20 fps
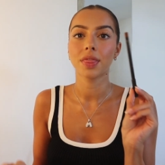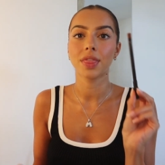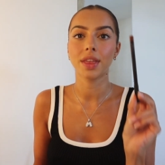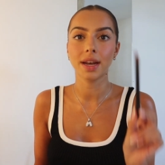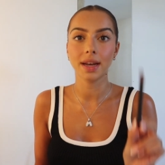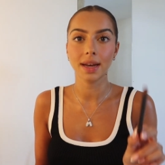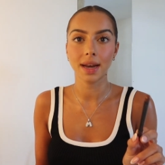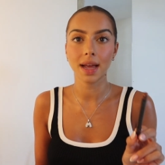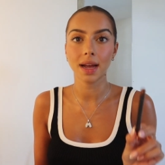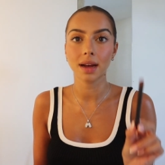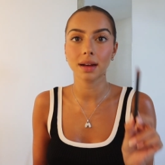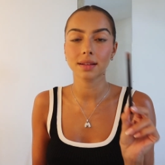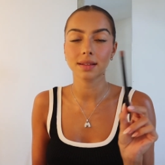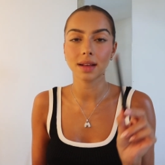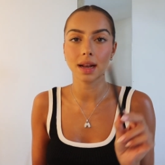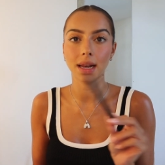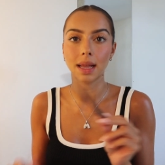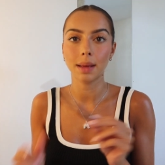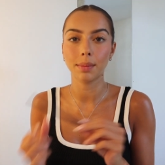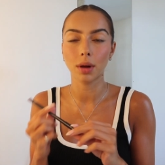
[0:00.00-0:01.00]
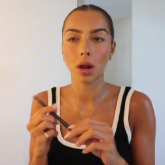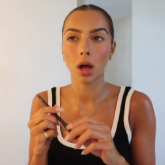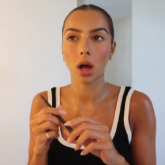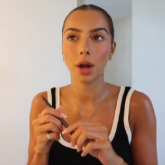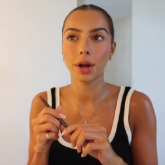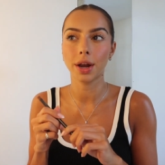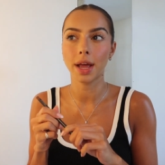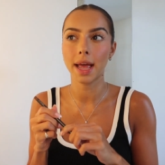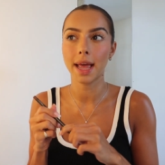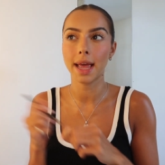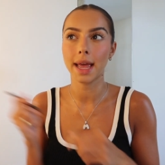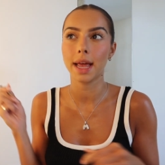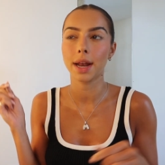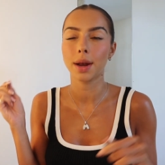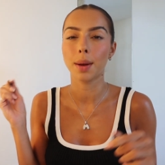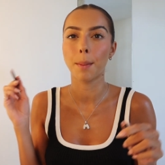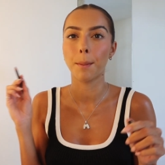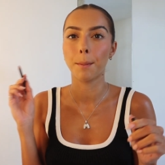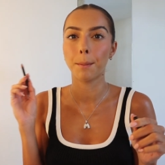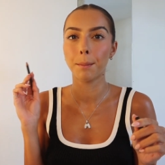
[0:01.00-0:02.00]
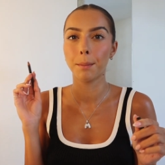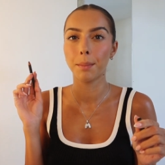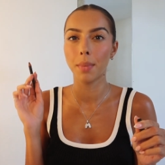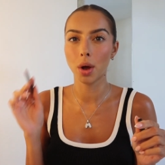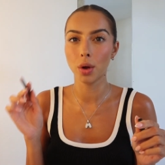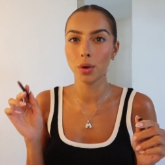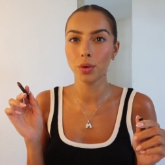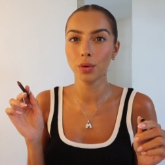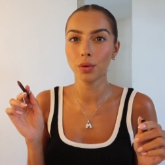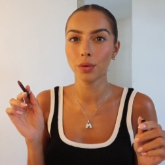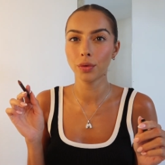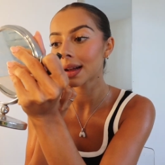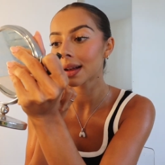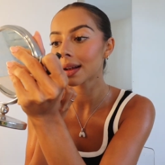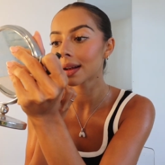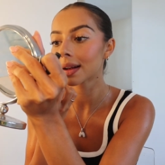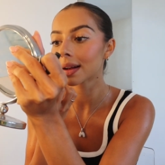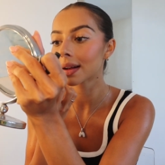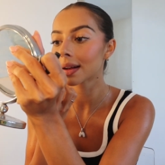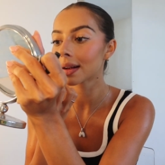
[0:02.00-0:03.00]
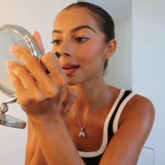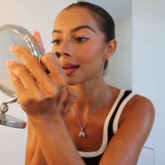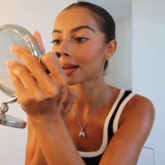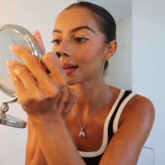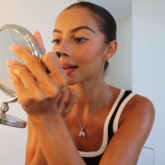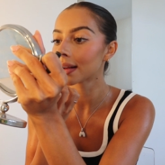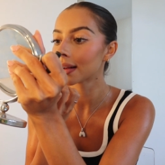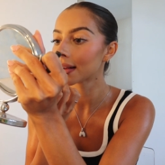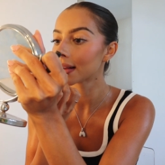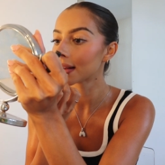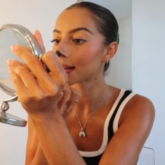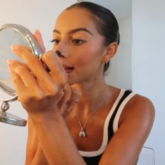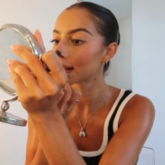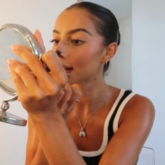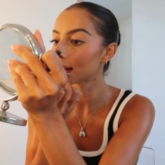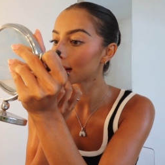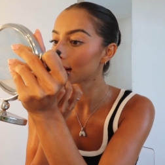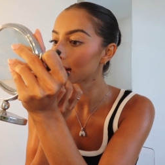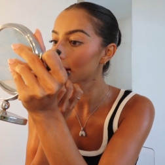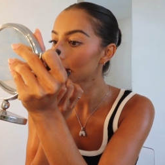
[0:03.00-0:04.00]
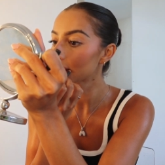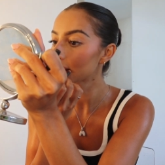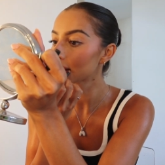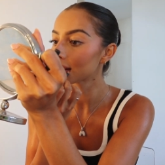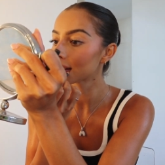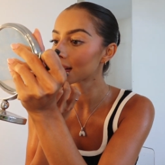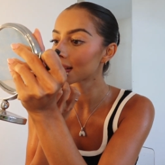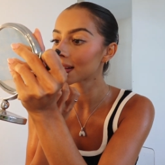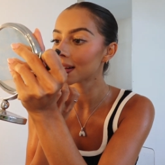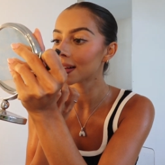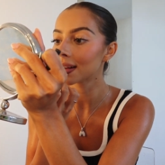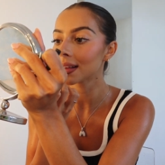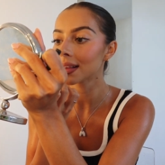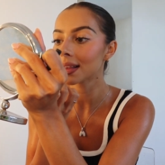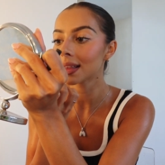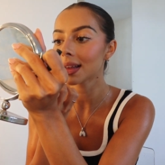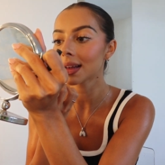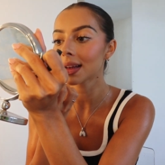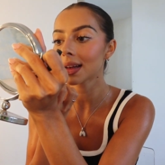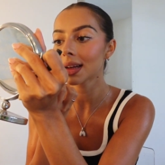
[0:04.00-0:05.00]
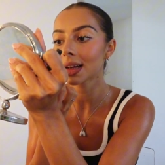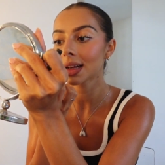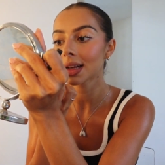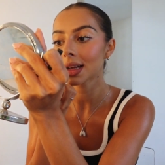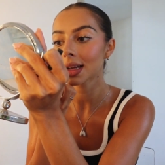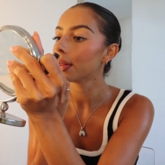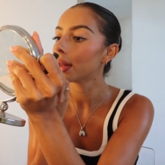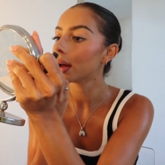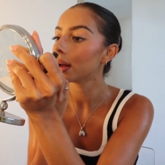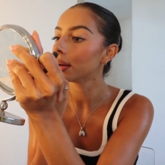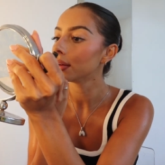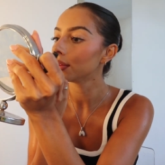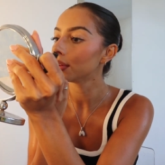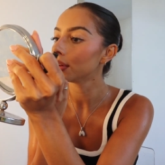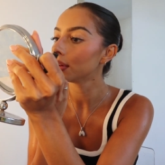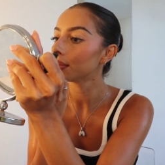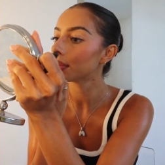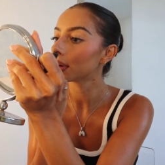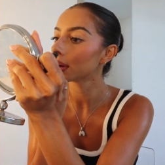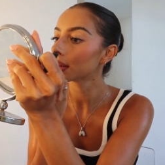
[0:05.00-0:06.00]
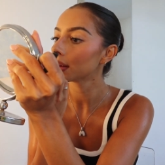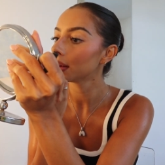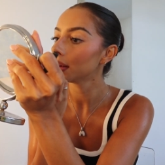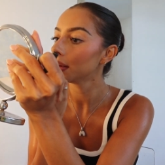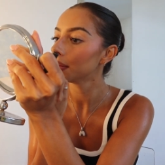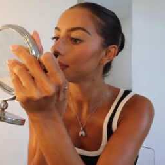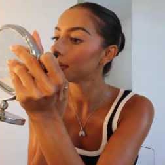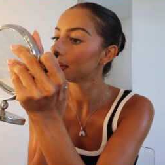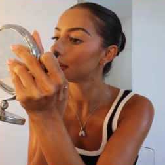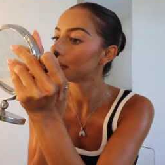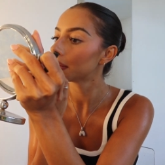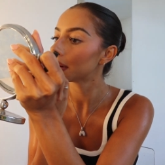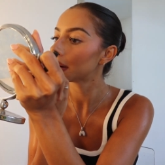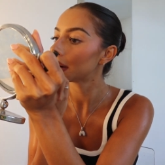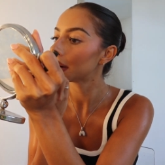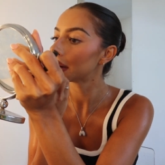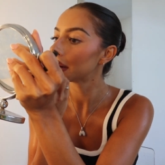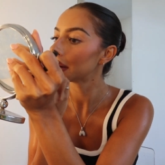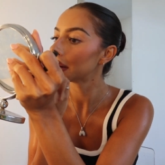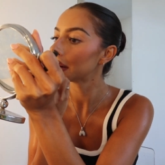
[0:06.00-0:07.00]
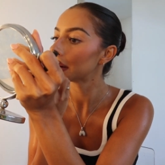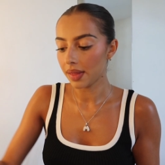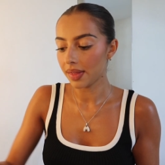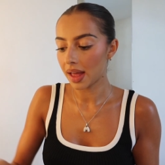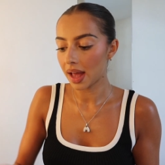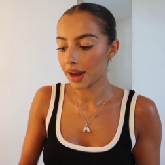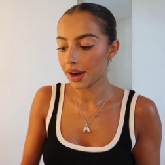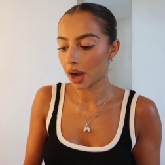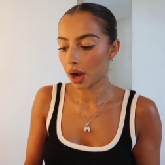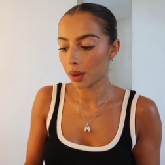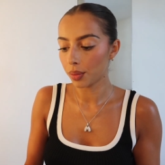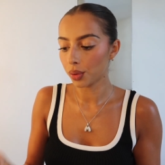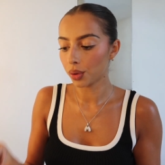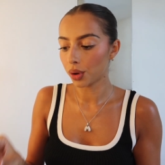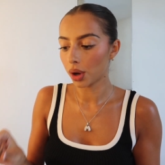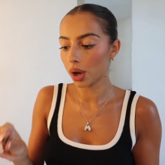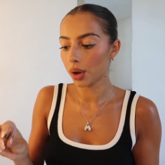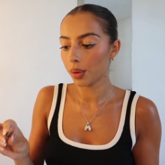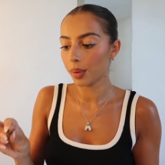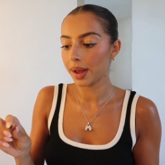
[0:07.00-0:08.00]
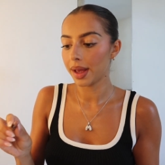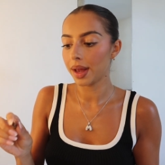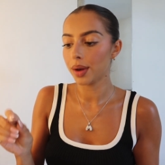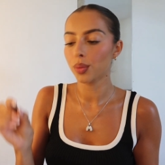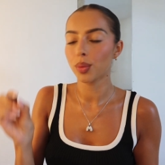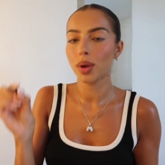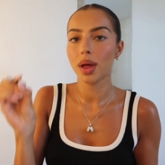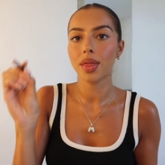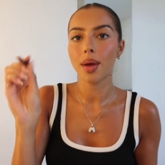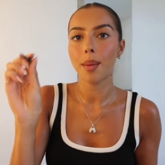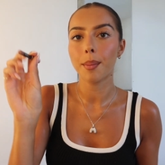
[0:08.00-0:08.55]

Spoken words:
the NYX lip liner in Mauve. I'm gonna line my lips with the Cork lip liner, and then do my Cupid's bow. And then I will go in with